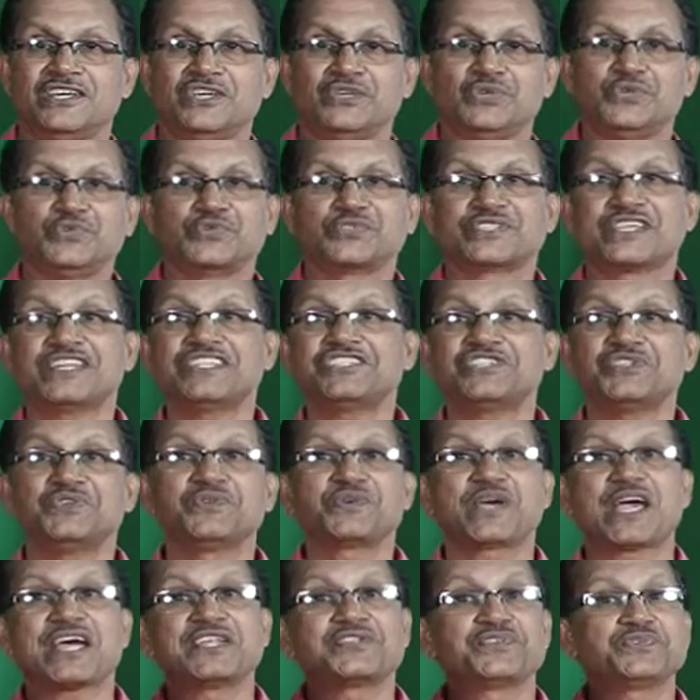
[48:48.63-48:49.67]
You said
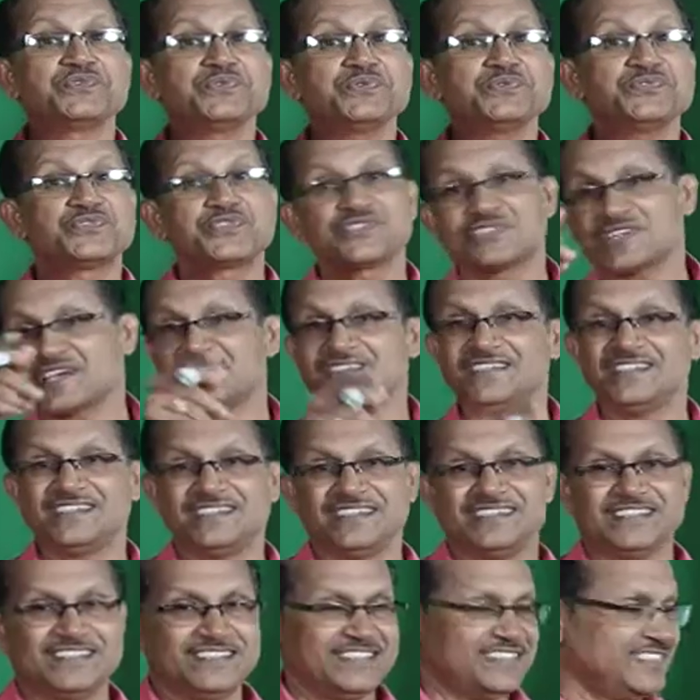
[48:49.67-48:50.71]
you had to study.
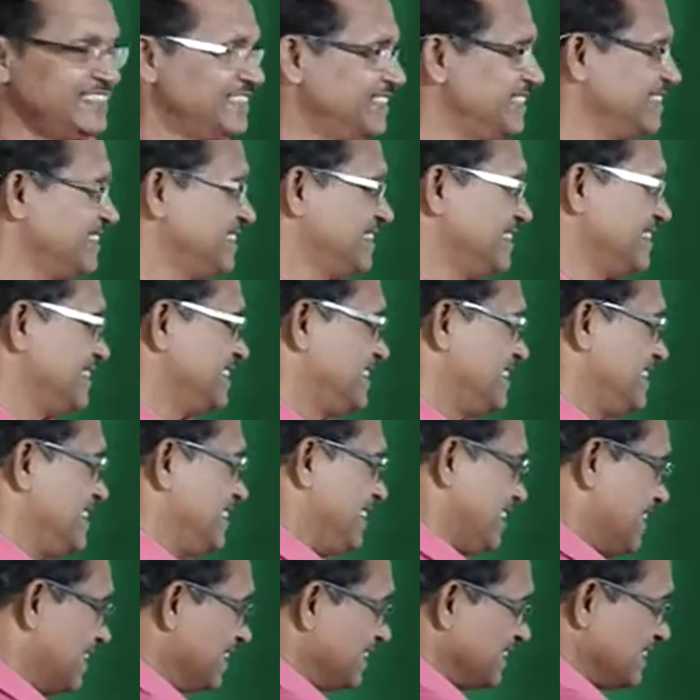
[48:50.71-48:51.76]

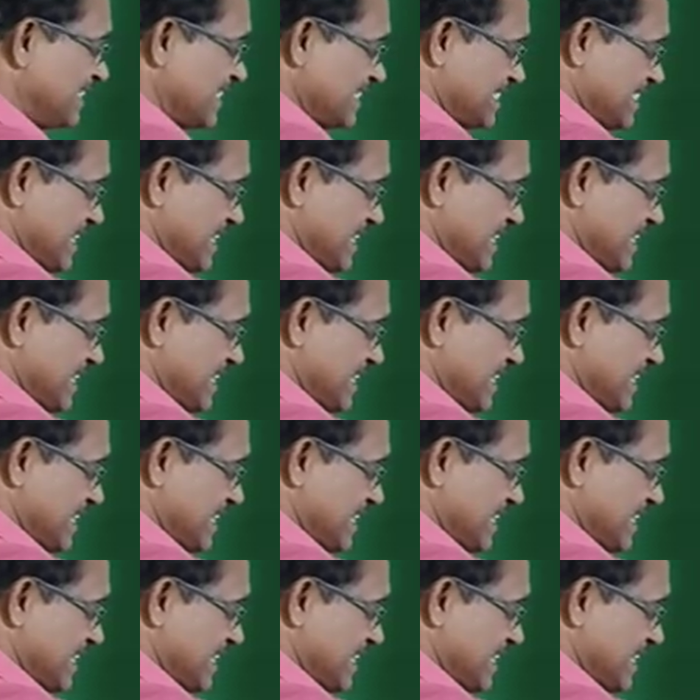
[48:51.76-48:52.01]
Another